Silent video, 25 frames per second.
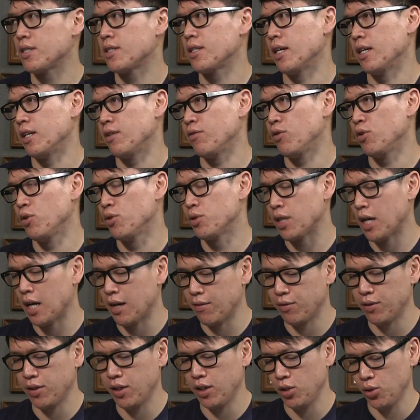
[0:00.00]
that if you use
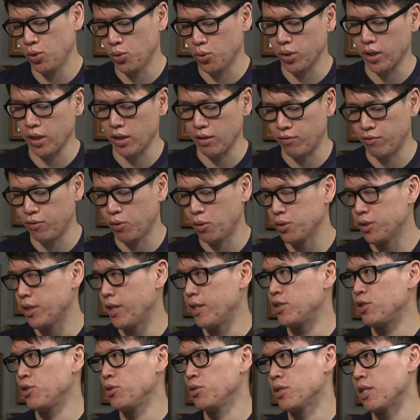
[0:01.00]
heavily, you will get a full
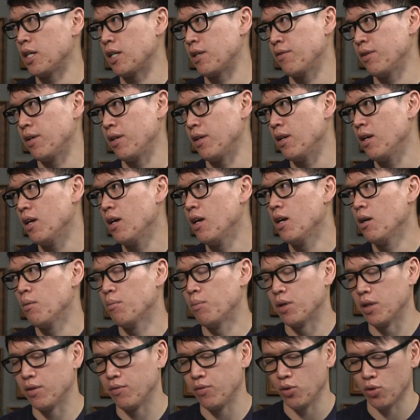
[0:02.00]
day's use out of it.
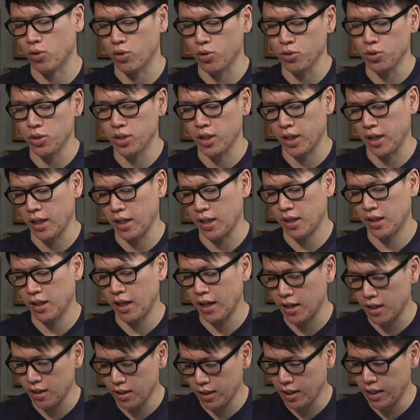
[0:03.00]
But if you're using it
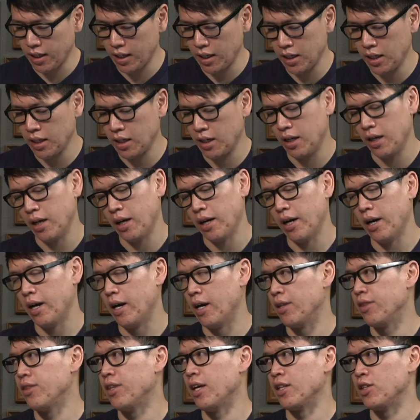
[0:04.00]
lightly,
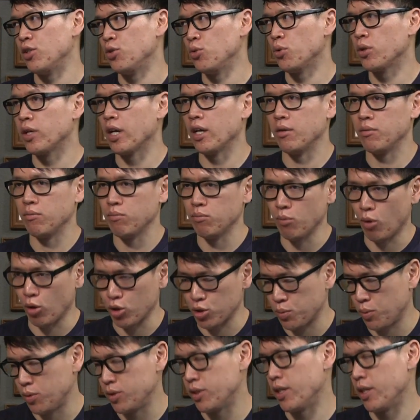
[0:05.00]
uh, it, then you will get multiple